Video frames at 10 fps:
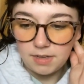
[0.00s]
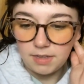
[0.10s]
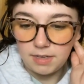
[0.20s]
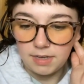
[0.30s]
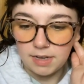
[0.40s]

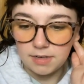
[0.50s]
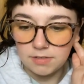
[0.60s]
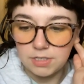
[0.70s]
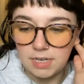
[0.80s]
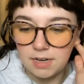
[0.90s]
yeah,
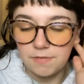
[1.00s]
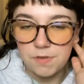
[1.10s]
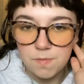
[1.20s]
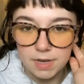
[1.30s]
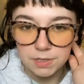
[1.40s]
just a
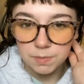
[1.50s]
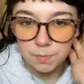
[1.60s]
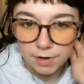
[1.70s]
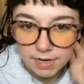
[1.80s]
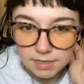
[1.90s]
few major
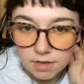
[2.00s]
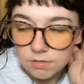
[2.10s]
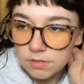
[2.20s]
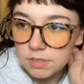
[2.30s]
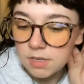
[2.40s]

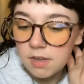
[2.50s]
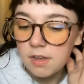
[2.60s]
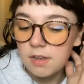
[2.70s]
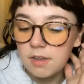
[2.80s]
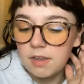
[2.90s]
breakdowns
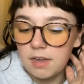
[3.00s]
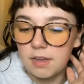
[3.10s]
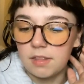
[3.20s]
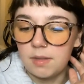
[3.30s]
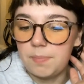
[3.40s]

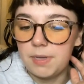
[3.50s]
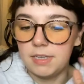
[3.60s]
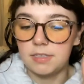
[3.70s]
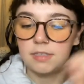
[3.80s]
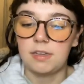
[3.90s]
in the
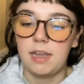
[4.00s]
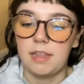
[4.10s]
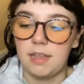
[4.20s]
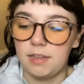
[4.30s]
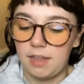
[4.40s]
piece,
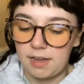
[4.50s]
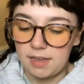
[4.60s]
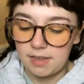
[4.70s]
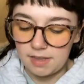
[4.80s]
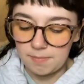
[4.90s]
and then
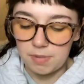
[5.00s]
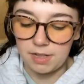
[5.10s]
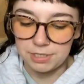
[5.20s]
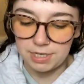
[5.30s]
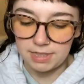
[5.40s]

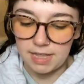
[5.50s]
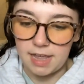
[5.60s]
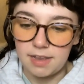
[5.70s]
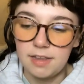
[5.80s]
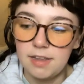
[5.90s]
polishing
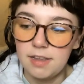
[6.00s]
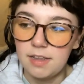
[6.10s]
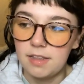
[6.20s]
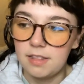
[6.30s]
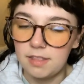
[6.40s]
that
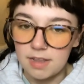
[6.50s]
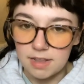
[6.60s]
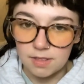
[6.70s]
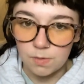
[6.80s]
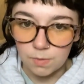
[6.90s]

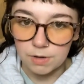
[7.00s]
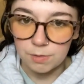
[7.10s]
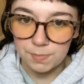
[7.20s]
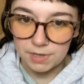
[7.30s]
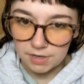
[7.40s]
in the work
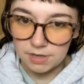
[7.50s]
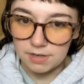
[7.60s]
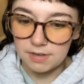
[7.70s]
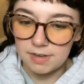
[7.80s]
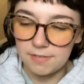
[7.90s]
would be
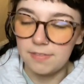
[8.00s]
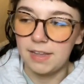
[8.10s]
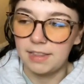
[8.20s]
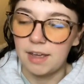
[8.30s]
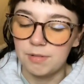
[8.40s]
good if
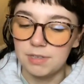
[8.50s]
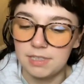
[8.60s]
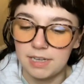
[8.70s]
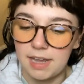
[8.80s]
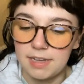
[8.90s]
that was
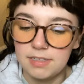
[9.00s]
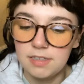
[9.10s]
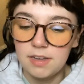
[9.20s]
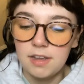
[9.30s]
the case.